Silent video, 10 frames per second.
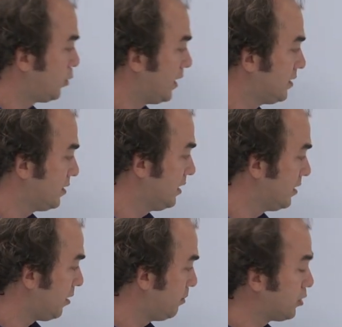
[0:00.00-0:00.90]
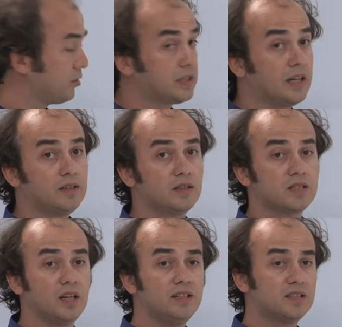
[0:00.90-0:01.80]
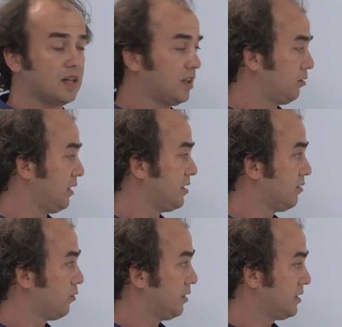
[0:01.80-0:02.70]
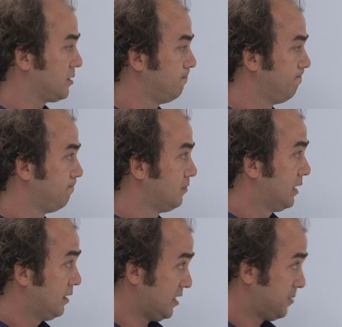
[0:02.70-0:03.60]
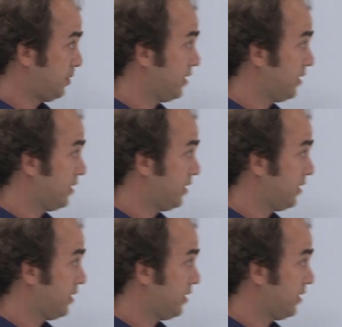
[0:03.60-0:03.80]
what the number on the right-hand side is calculating for us. Let's